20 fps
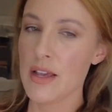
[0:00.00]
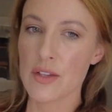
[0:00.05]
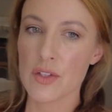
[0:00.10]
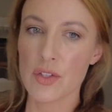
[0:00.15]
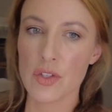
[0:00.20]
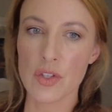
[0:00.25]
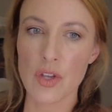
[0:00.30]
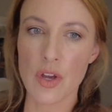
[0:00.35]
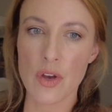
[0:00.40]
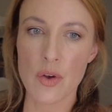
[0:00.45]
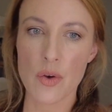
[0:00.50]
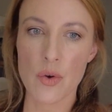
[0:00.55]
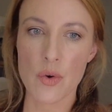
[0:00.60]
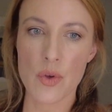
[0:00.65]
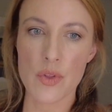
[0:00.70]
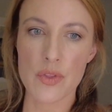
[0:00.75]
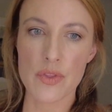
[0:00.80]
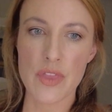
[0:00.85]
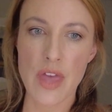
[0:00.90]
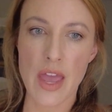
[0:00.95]

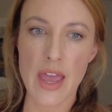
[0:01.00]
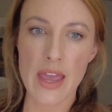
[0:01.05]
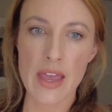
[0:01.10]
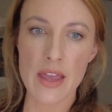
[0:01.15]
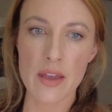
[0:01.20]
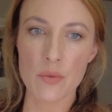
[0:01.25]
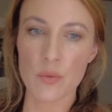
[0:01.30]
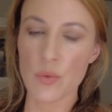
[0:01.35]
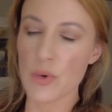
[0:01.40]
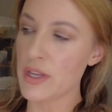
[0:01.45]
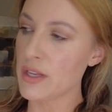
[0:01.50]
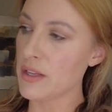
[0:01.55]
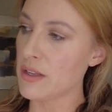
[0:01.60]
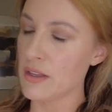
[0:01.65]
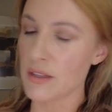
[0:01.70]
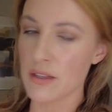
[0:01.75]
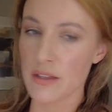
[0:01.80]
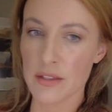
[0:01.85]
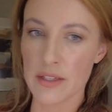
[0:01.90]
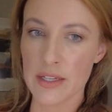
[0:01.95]
So they
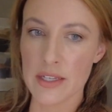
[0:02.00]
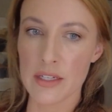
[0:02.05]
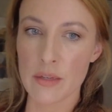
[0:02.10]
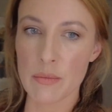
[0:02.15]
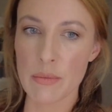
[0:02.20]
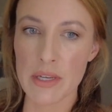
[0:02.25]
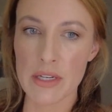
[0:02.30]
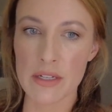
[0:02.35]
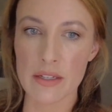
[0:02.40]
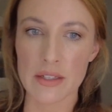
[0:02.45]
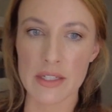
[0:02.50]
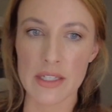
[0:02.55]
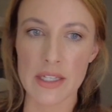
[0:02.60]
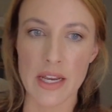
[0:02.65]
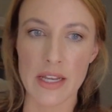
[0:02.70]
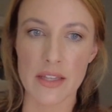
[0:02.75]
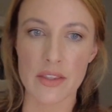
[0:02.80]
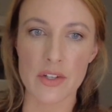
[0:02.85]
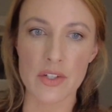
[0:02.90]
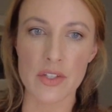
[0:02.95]
will independently
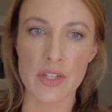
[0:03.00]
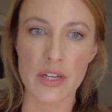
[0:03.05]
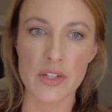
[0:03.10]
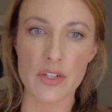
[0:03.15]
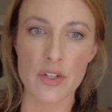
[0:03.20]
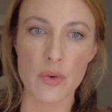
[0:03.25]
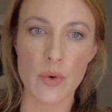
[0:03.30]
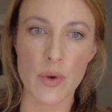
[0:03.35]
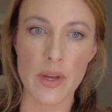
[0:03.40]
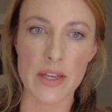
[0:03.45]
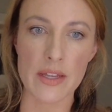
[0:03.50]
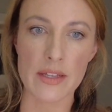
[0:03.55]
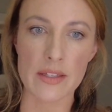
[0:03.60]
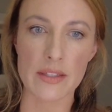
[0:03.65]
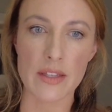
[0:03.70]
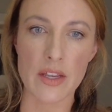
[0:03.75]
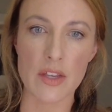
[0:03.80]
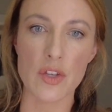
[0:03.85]
take their section quiz.